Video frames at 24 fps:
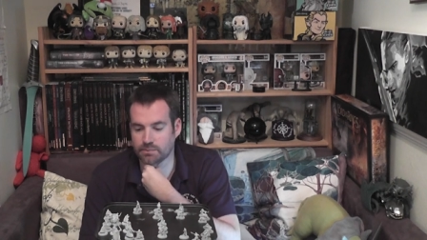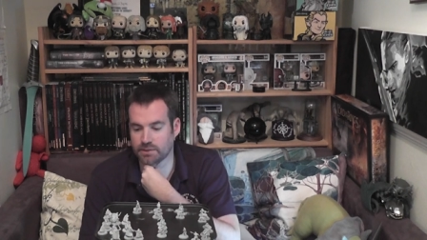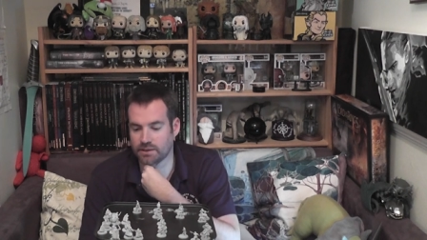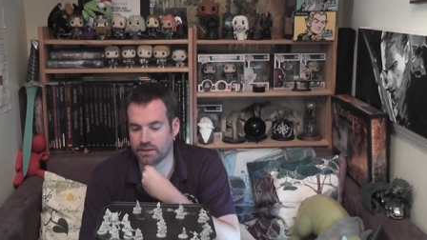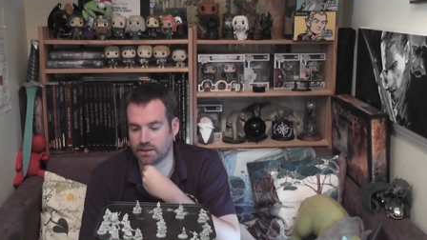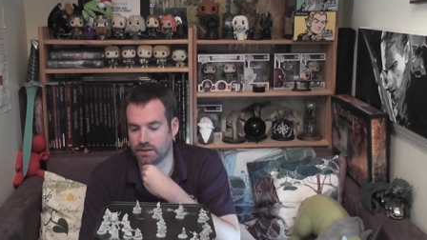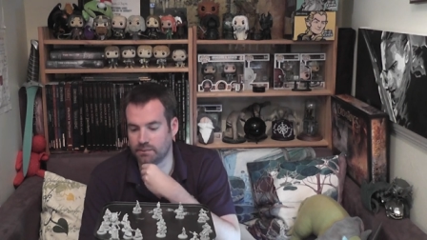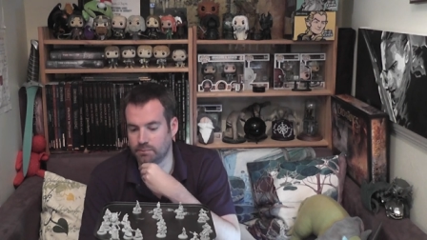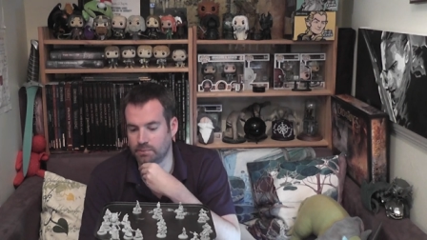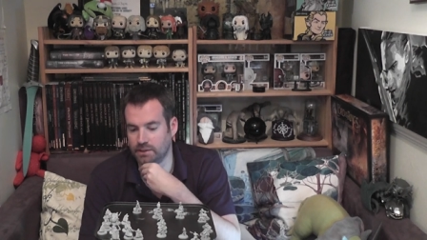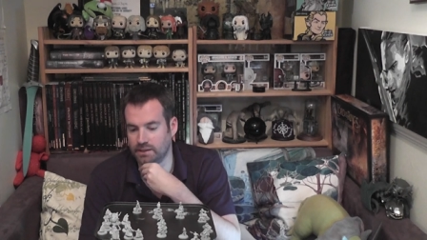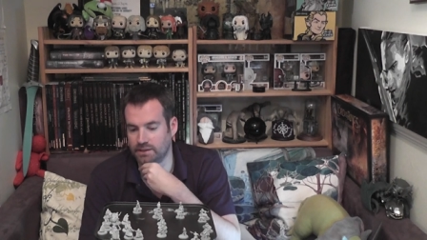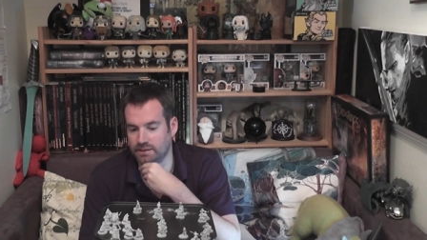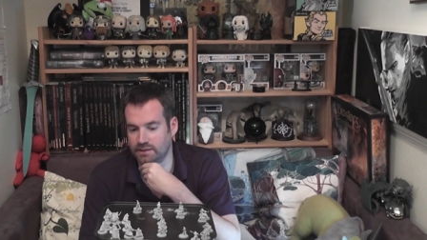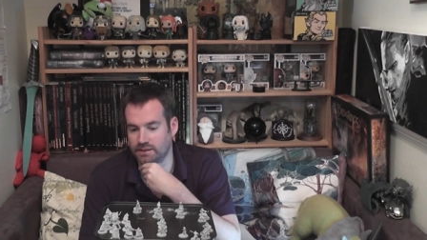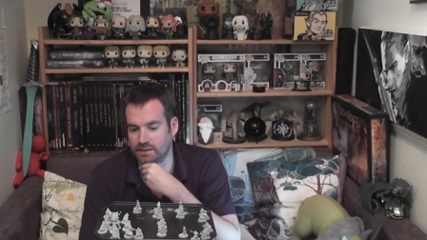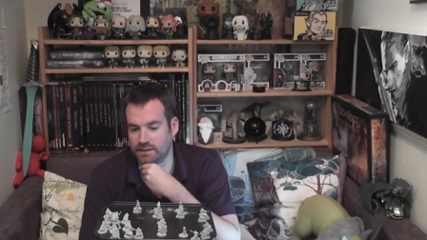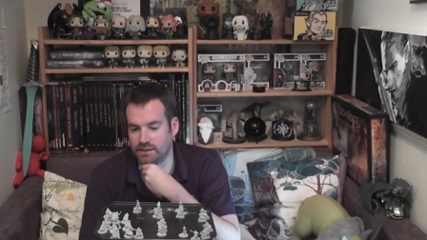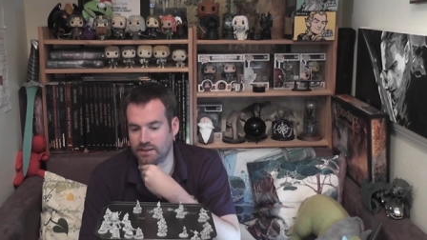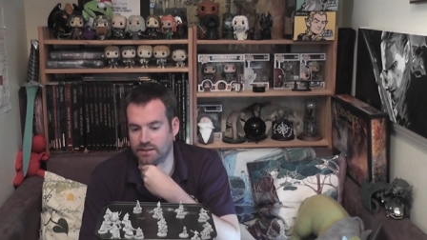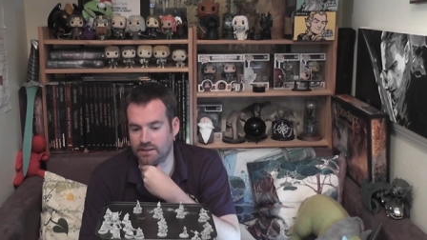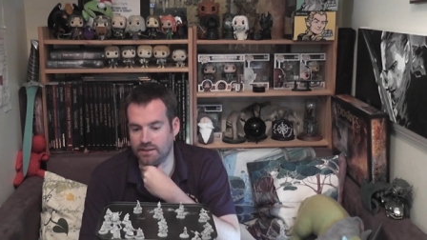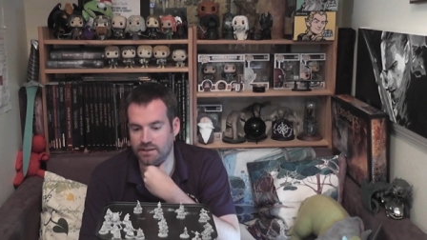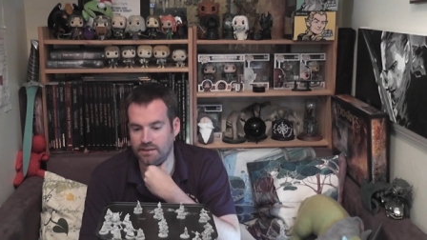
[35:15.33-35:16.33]
but
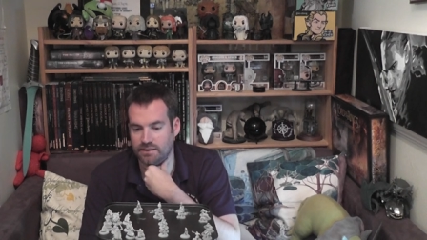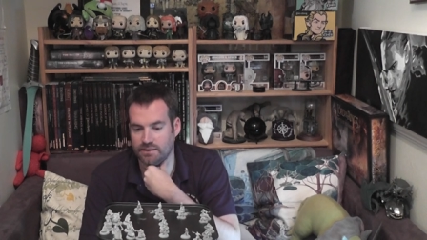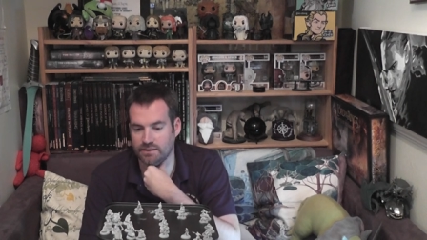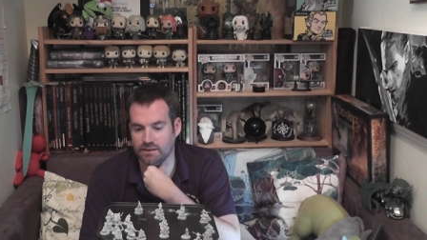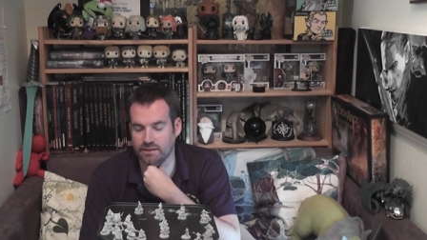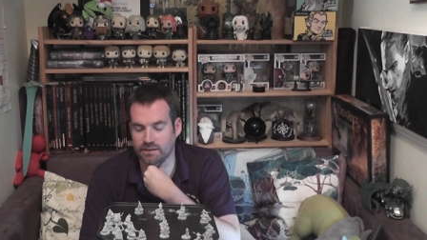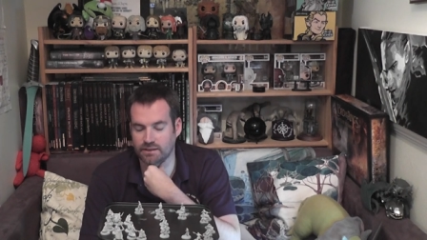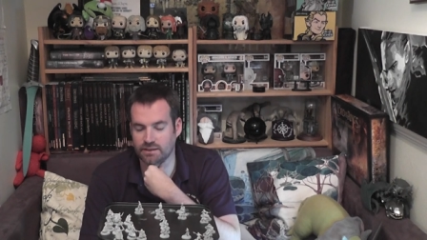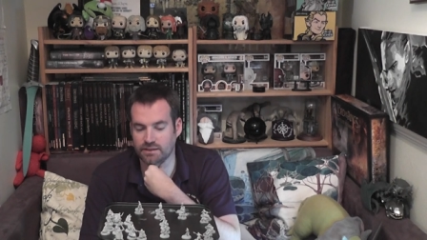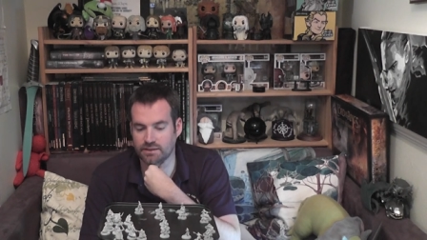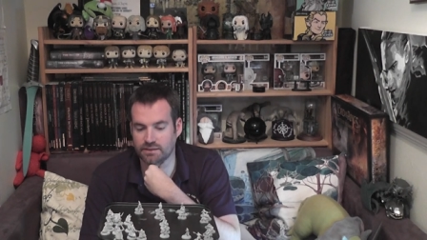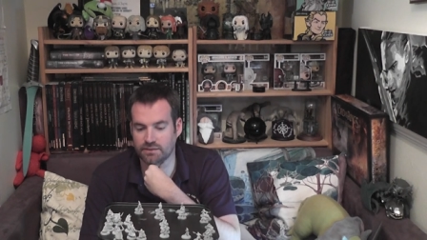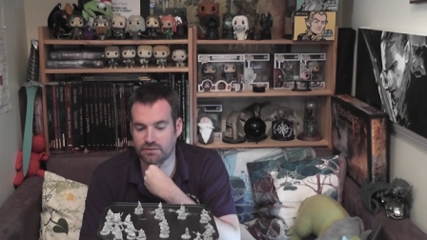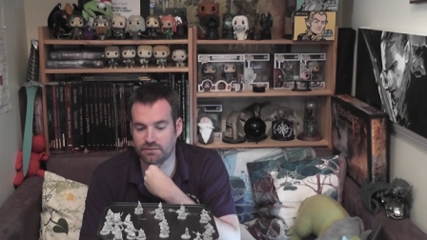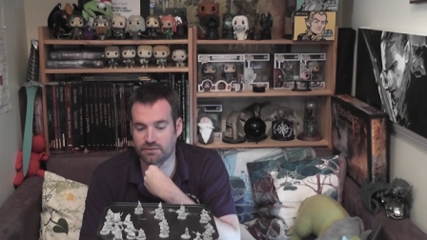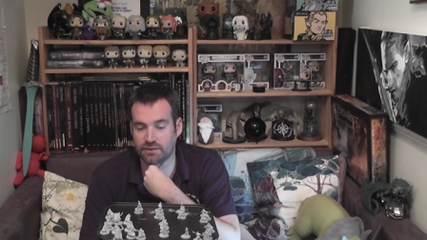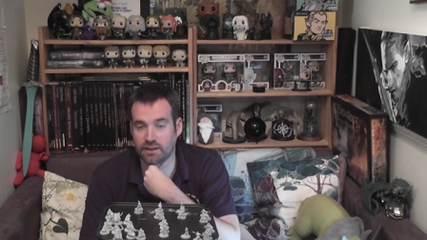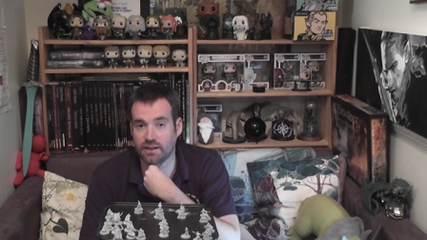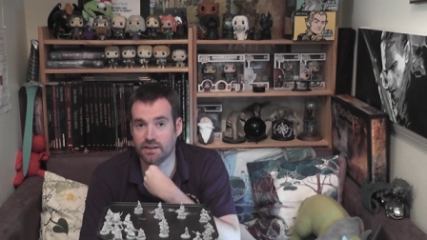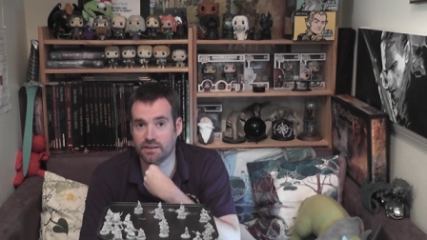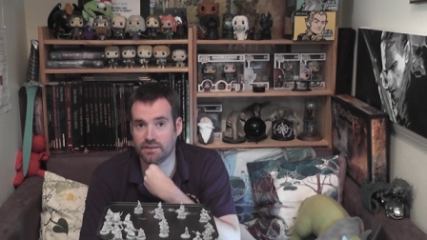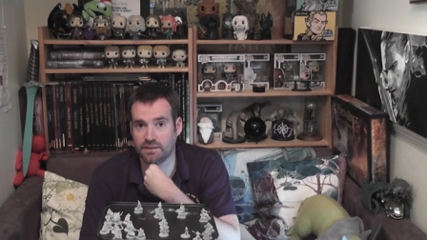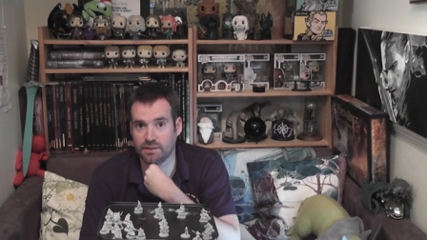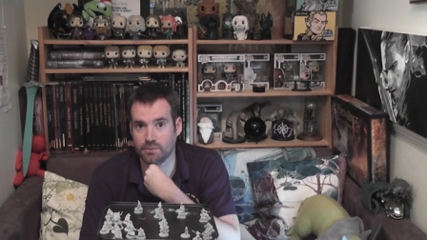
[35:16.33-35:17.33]
basically these are these are
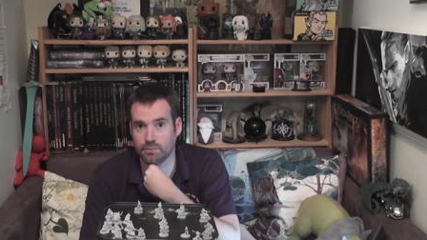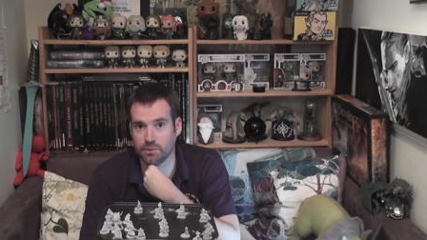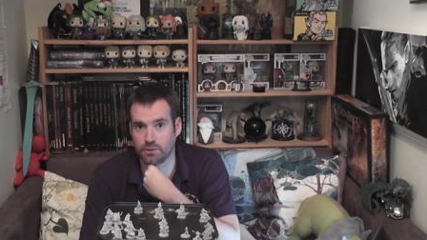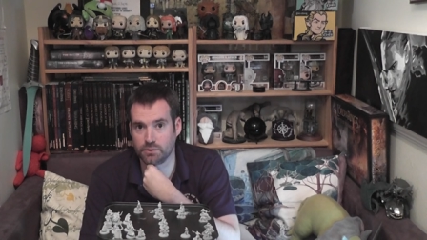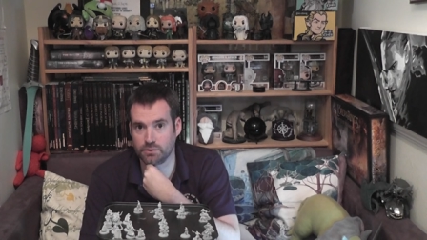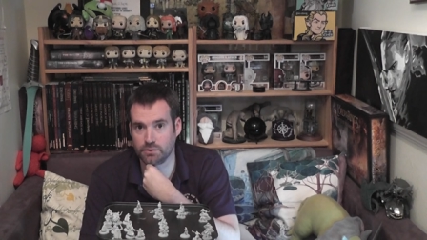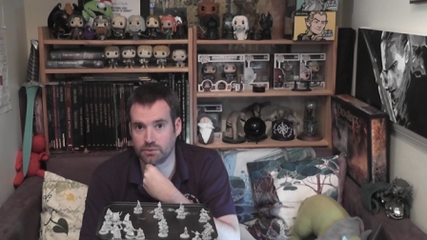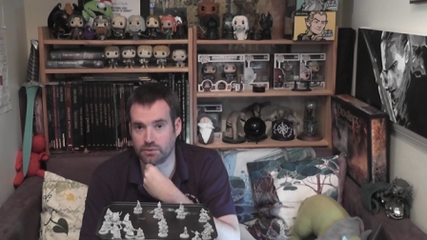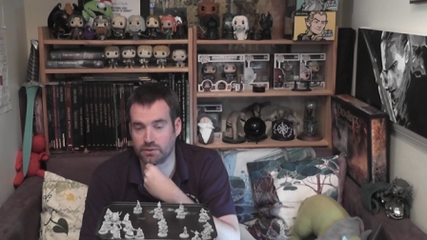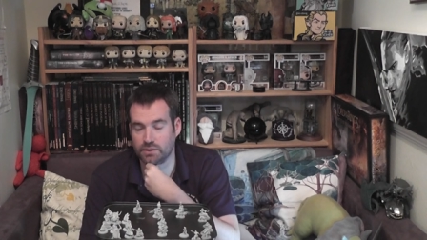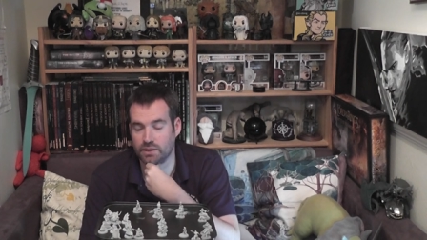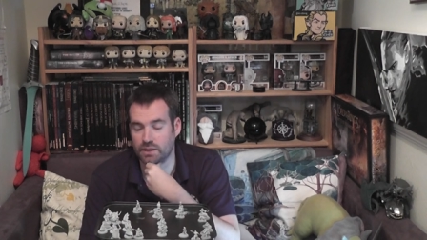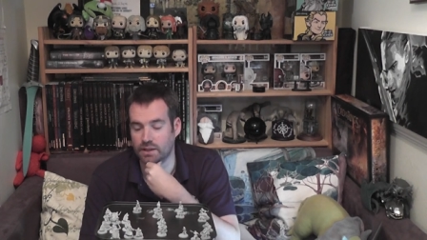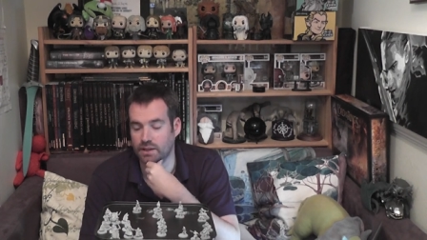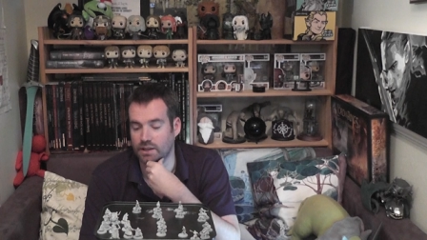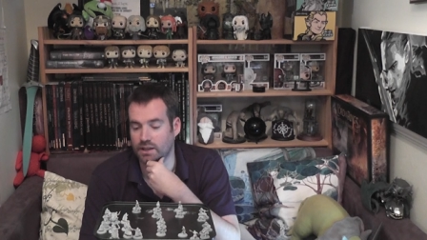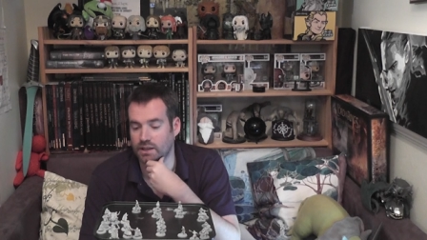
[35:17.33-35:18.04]
fellowship models.